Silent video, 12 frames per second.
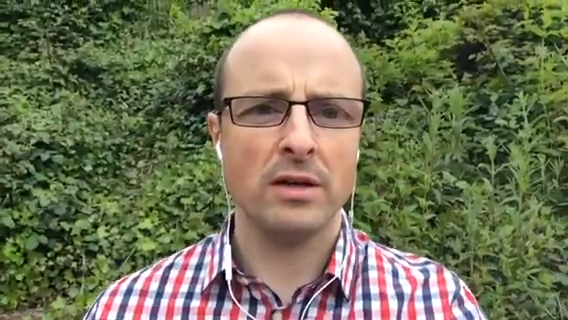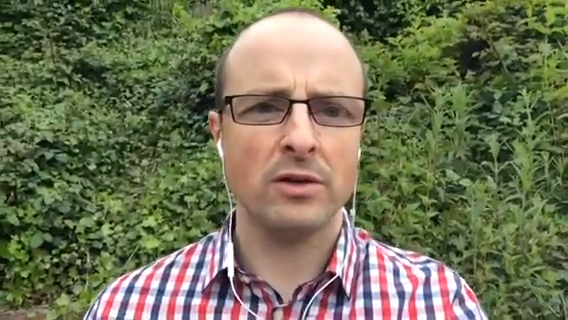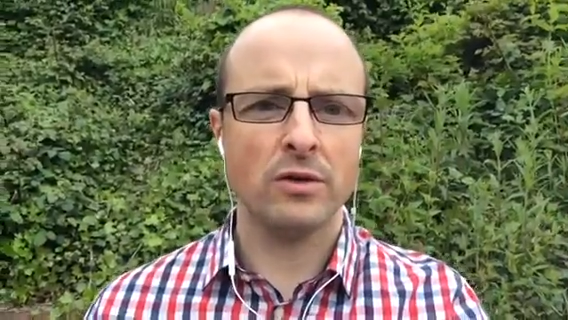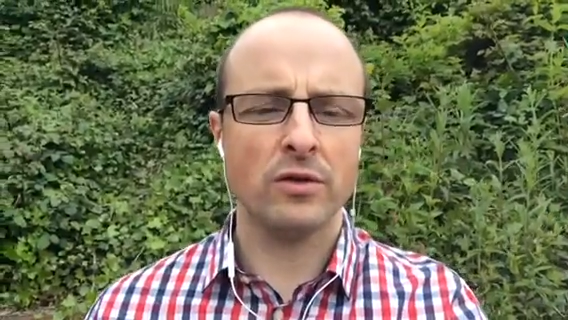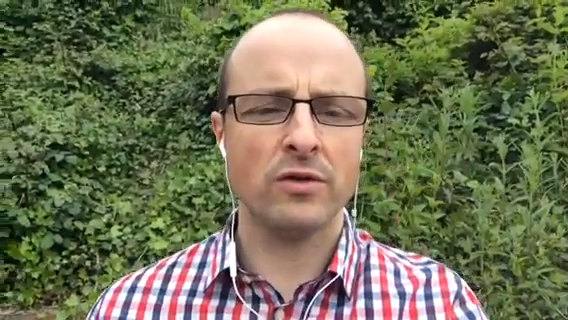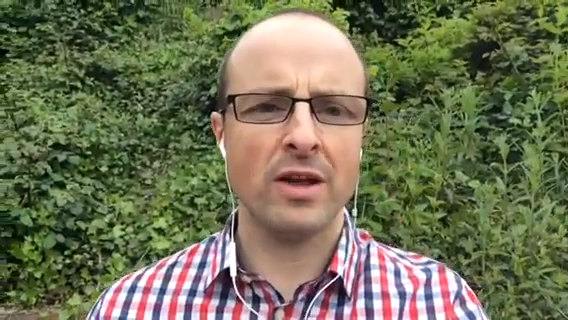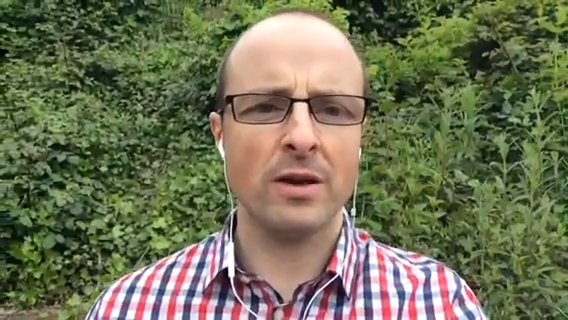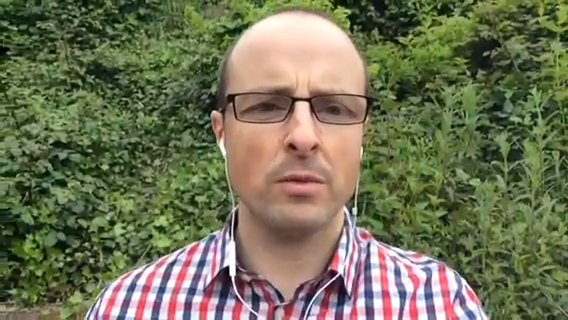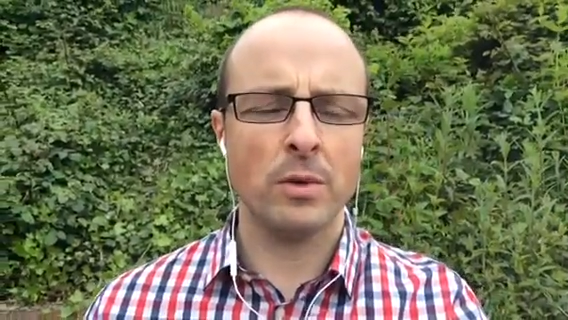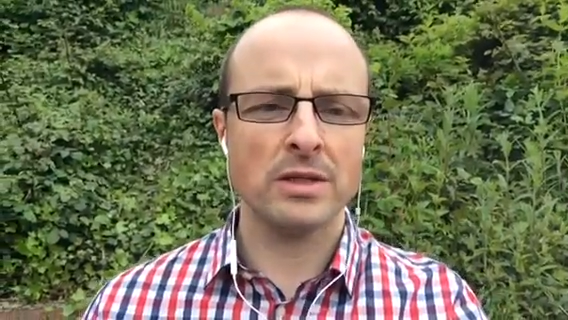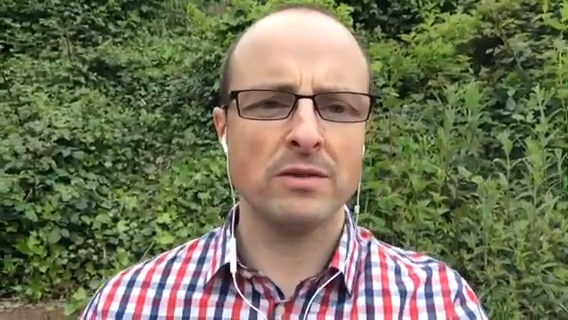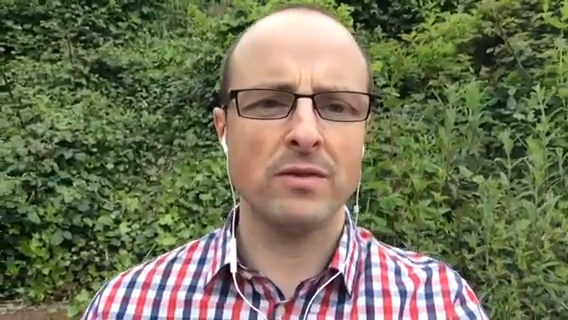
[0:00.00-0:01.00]
they understand
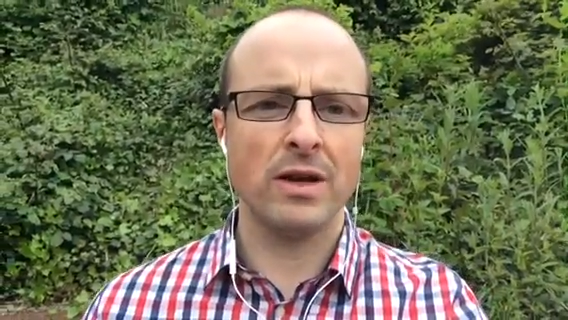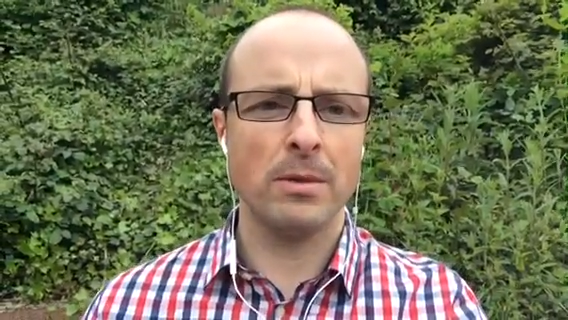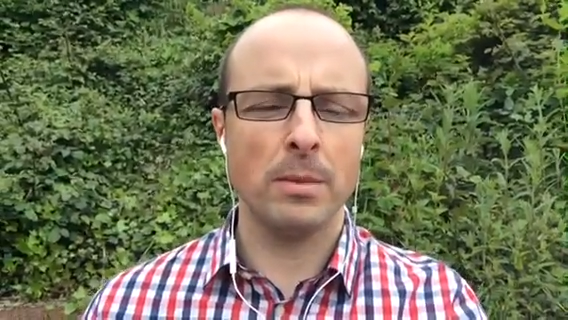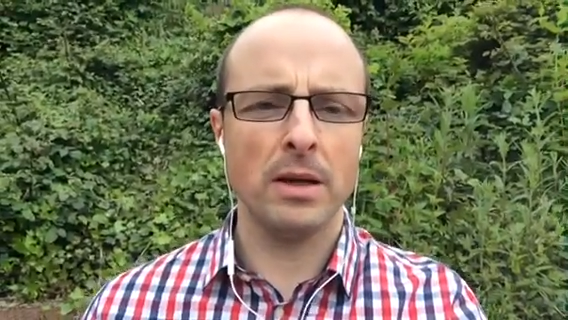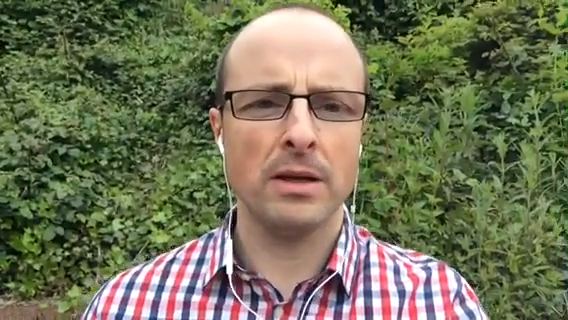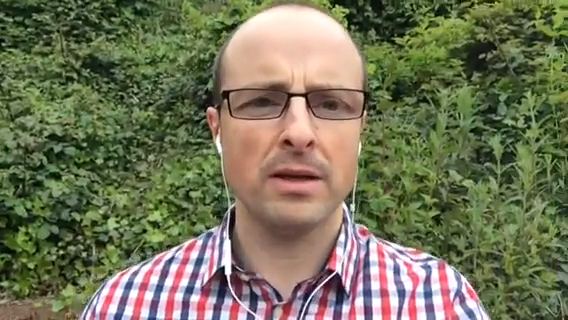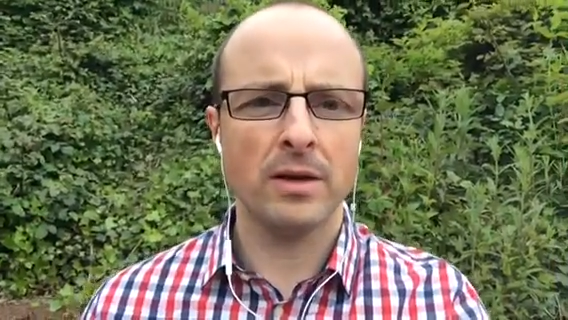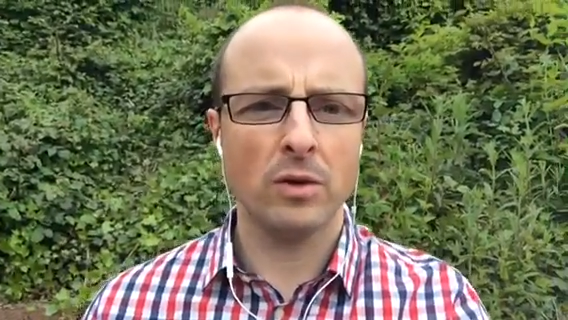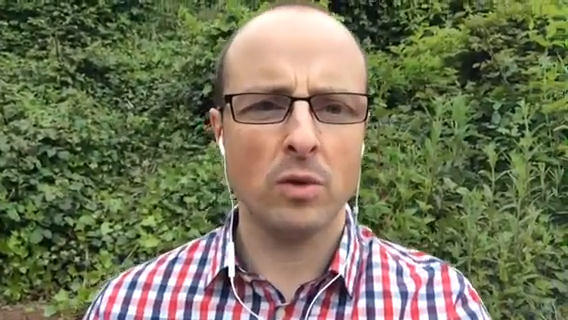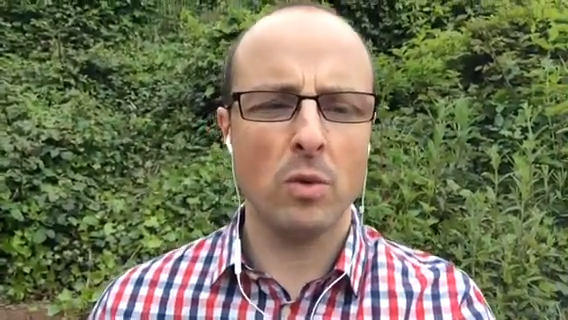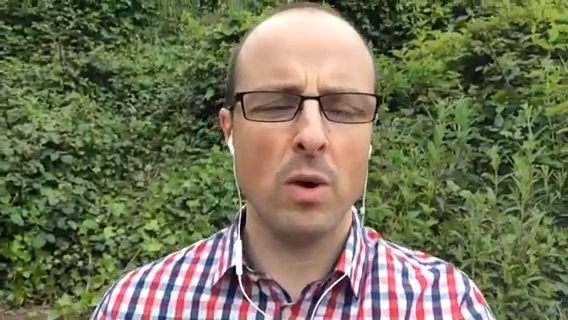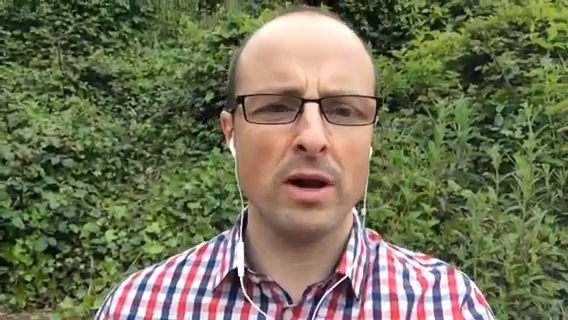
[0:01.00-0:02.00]
what's available, they
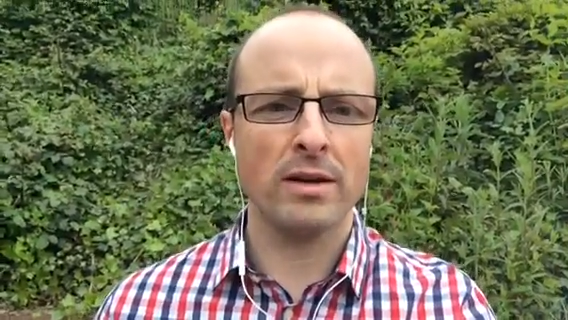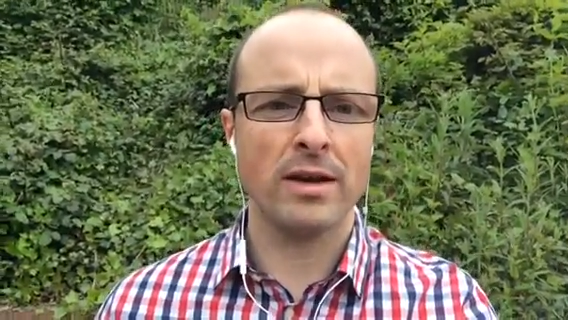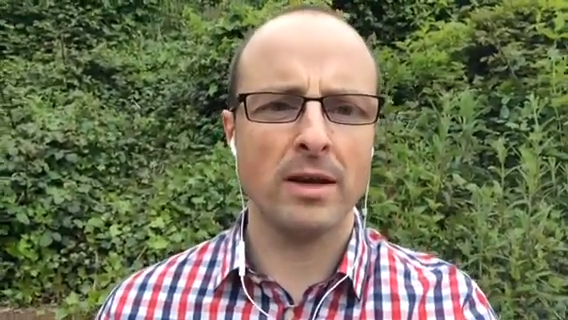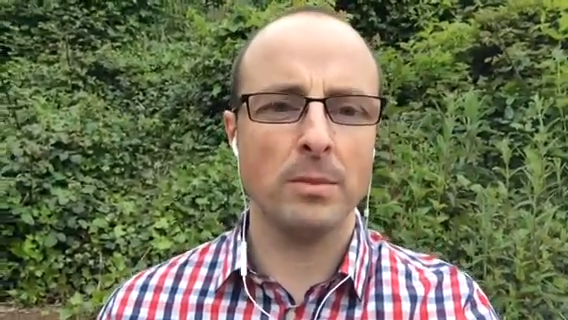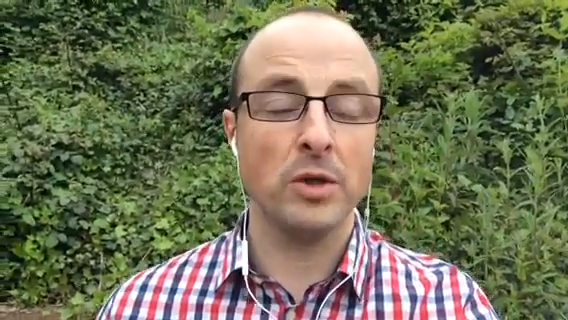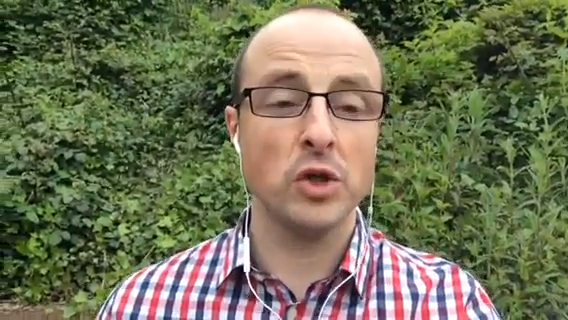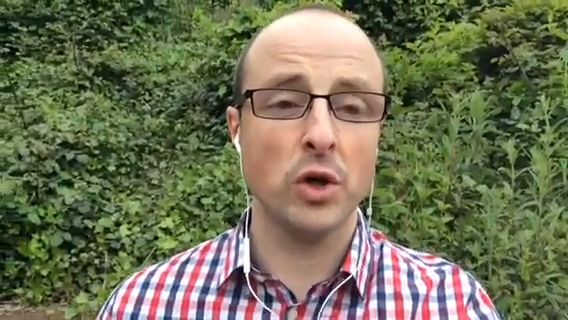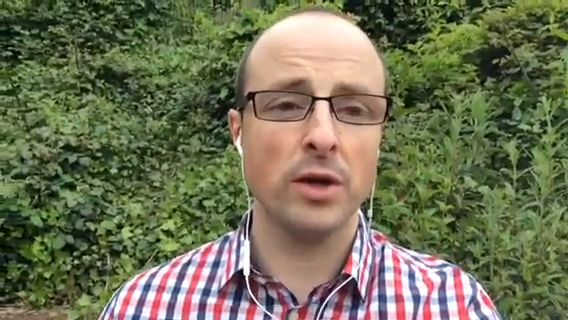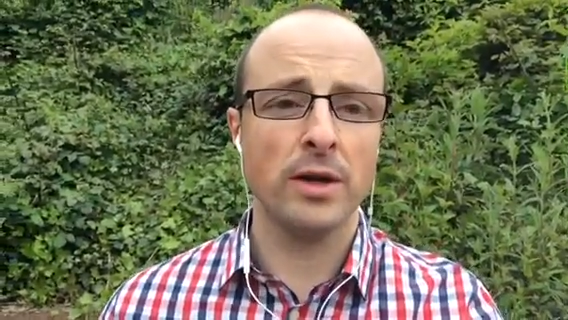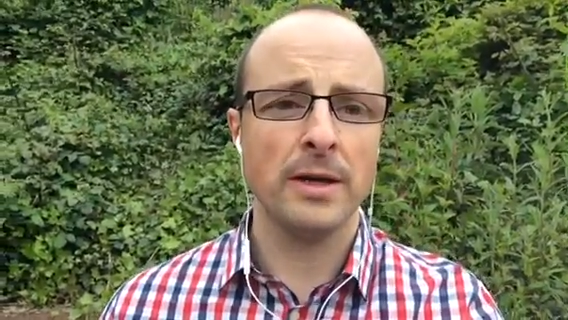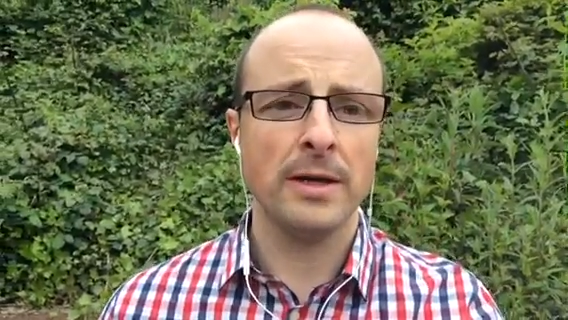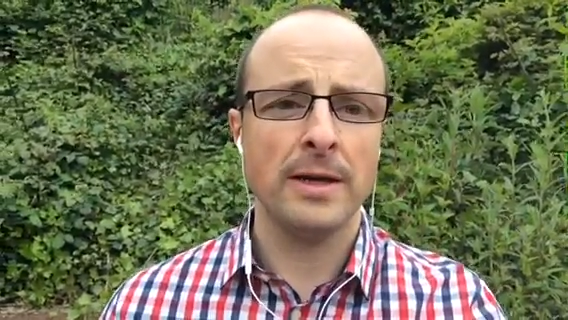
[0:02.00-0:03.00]
know what can be done,